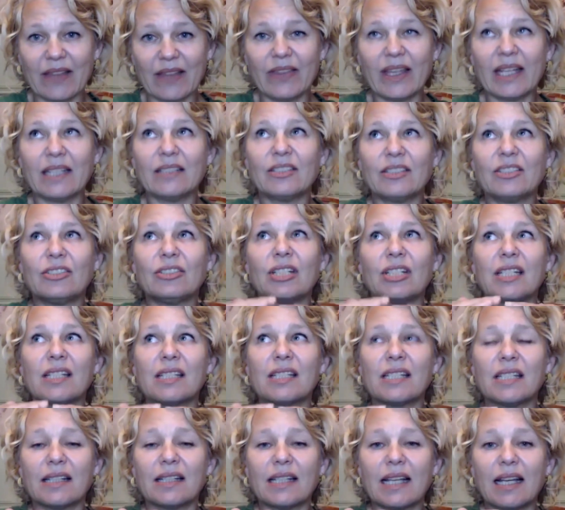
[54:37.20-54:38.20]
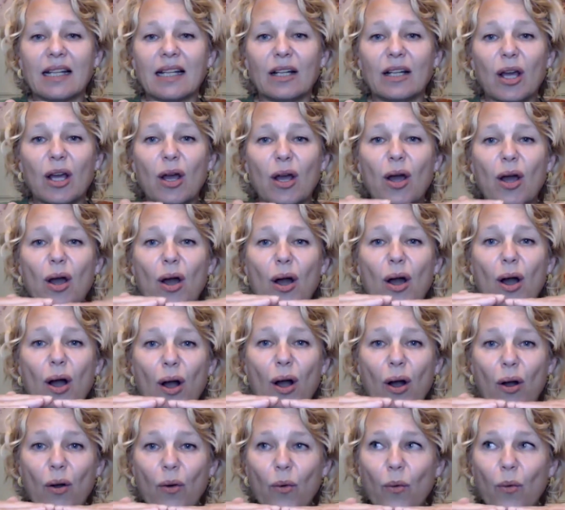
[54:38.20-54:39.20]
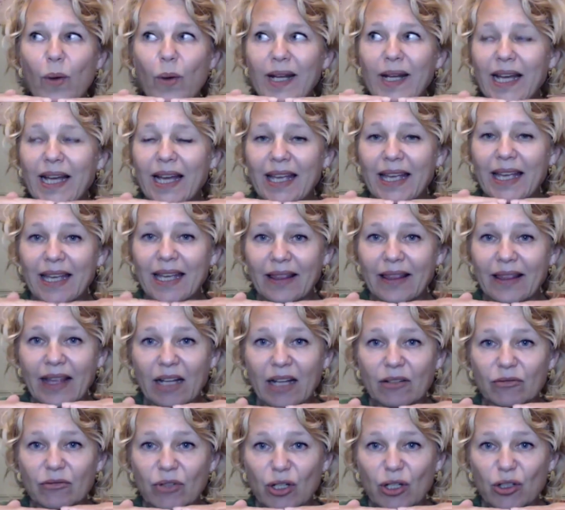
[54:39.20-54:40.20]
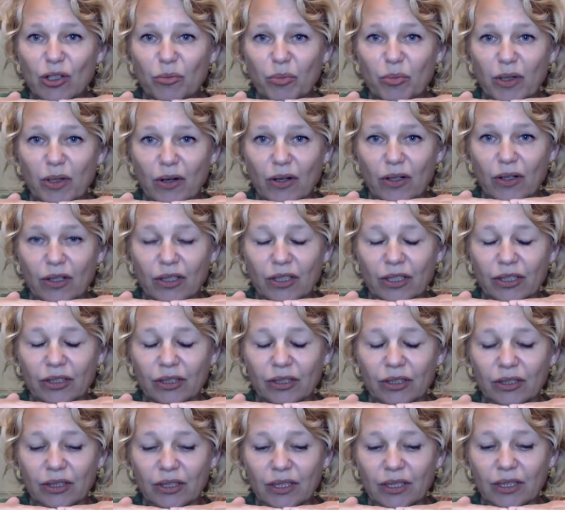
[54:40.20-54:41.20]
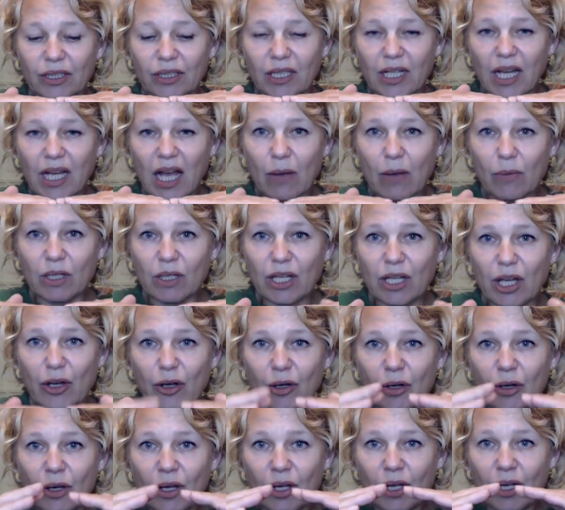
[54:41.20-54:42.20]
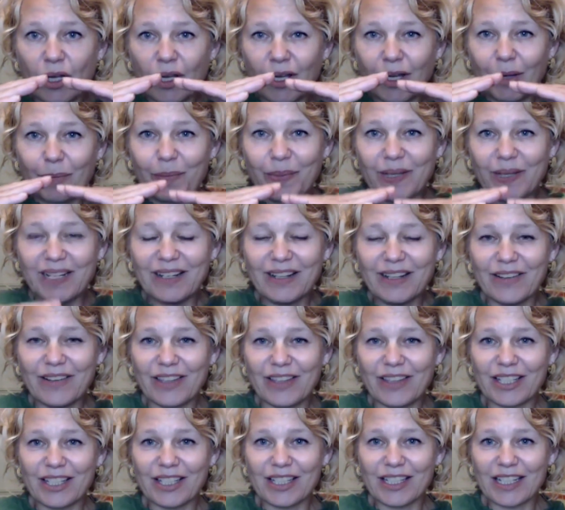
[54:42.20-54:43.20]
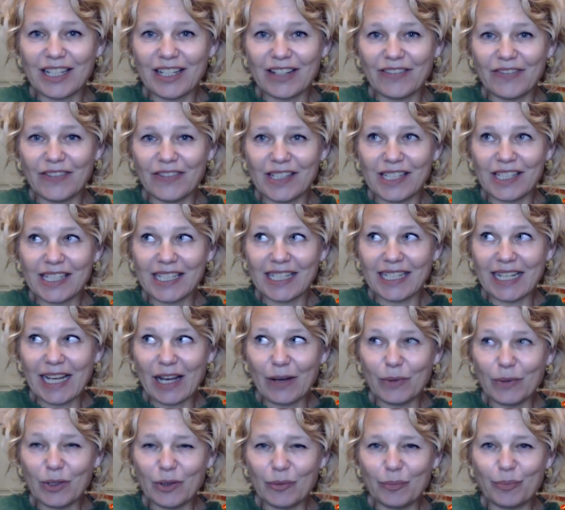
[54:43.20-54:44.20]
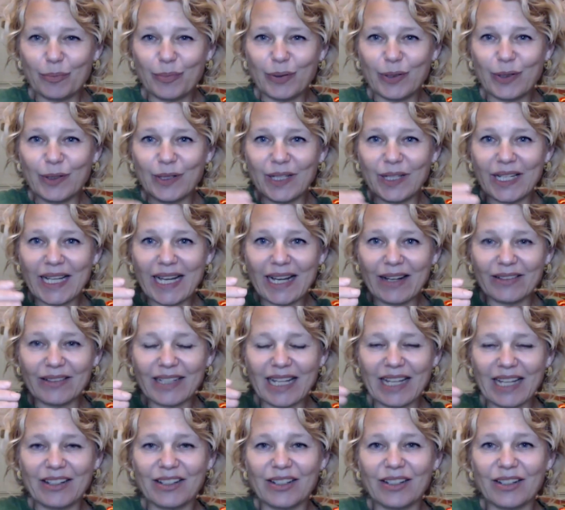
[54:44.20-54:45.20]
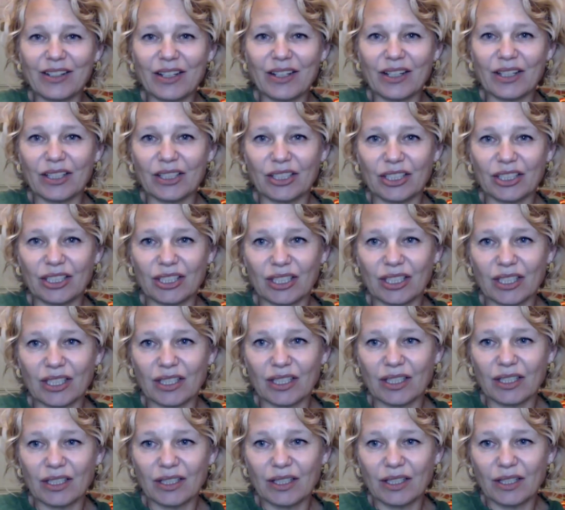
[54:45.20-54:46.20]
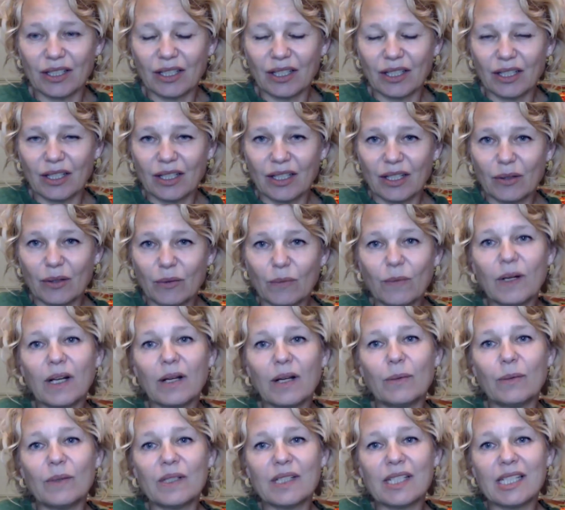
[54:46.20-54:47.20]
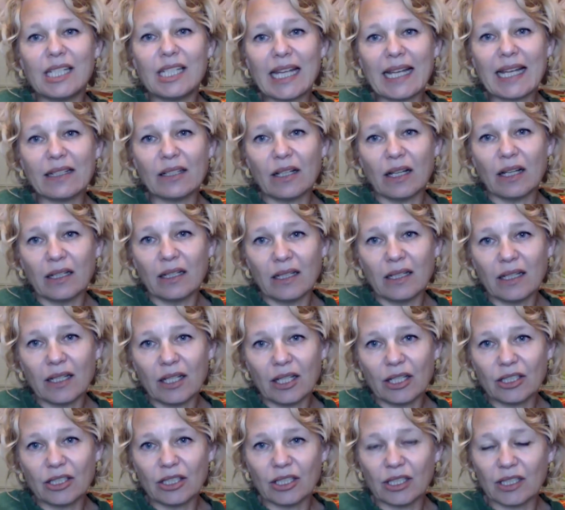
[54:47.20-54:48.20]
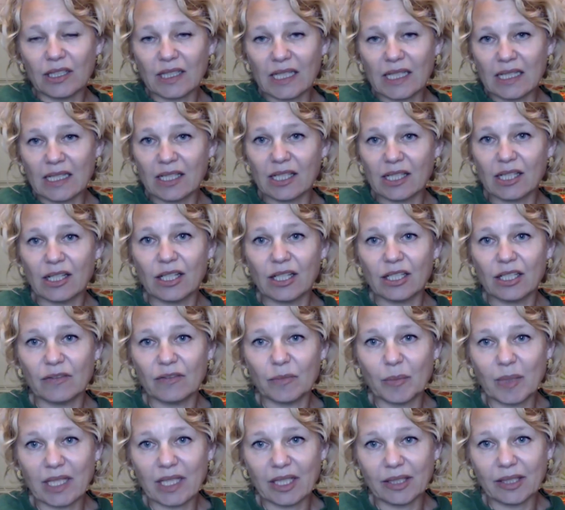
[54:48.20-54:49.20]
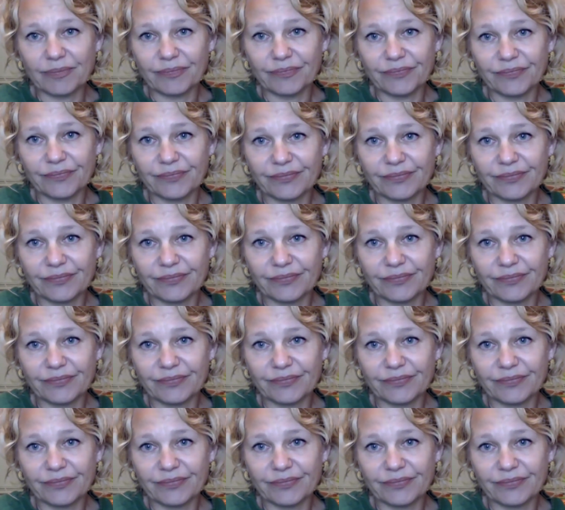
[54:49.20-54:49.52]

and then trusting that, oh, when I hit that roadblock, I will go below the surface and I will pull out and nurture what was yet unnurtured inside of me.